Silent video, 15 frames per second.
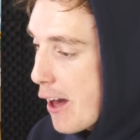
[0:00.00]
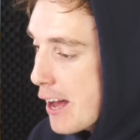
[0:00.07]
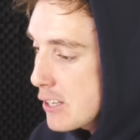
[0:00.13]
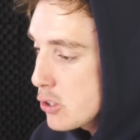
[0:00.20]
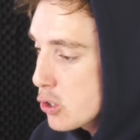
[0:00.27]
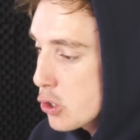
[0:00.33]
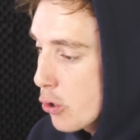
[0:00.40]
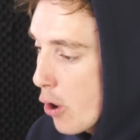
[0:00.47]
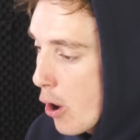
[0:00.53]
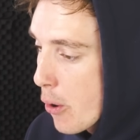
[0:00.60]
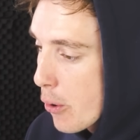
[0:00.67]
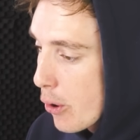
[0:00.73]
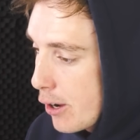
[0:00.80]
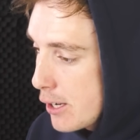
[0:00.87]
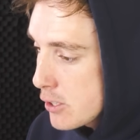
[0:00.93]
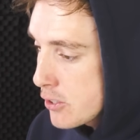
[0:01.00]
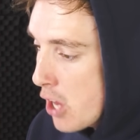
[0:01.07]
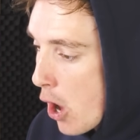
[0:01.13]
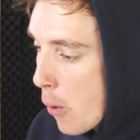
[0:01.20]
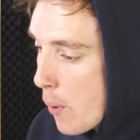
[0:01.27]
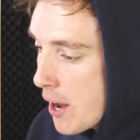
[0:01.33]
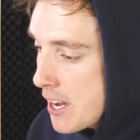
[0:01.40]
That's true. It's
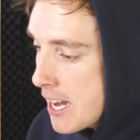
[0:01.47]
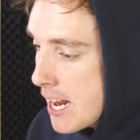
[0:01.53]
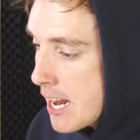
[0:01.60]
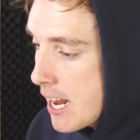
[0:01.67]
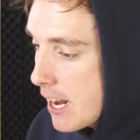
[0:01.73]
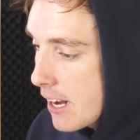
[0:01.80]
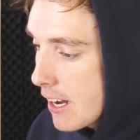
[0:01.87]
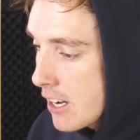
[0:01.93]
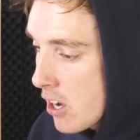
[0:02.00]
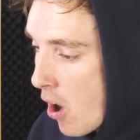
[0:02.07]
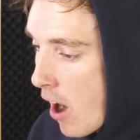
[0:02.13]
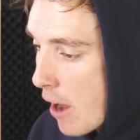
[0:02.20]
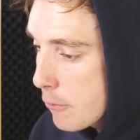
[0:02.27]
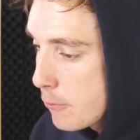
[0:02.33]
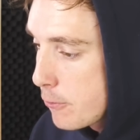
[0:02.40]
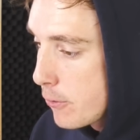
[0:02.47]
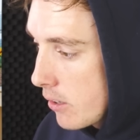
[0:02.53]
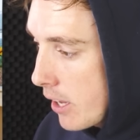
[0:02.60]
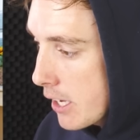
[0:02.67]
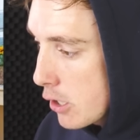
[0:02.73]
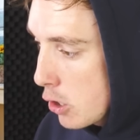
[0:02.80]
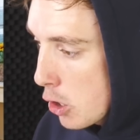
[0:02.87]
nowhere near a knife.
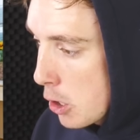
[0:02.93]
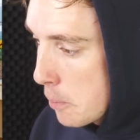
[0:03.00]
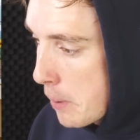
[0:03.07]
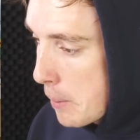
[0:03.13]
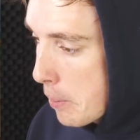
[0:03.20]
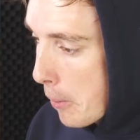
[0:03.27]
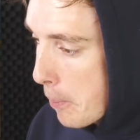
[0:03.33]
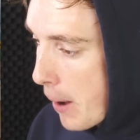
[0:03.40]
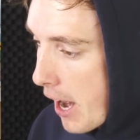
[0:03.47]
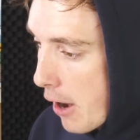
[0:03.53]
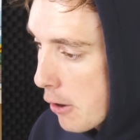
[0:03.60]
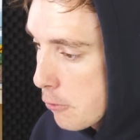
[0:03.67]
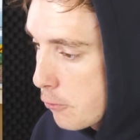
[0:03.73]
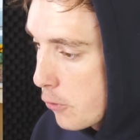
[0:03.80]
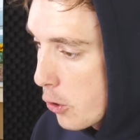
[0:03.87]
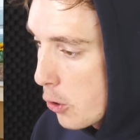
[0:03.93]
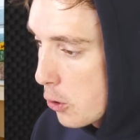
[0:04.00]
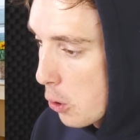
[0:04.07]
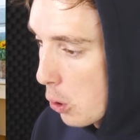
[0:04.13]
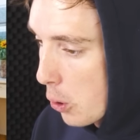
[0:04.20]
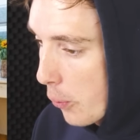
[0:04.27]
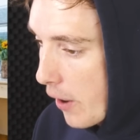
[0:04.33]
Like, you could be preparing food
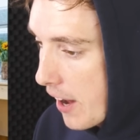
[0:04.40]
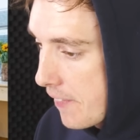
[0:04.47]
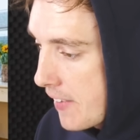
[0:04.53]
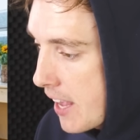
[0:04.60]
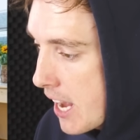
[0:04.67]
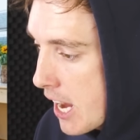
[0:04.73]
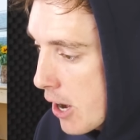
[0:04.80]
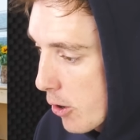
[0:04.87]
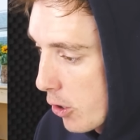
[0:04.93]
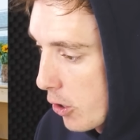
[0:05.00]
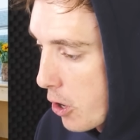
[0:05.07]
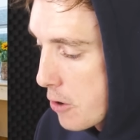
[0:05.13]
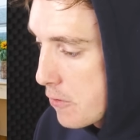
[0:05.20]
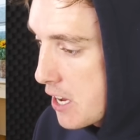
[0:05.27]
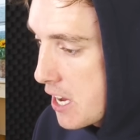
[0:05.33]
all around there or over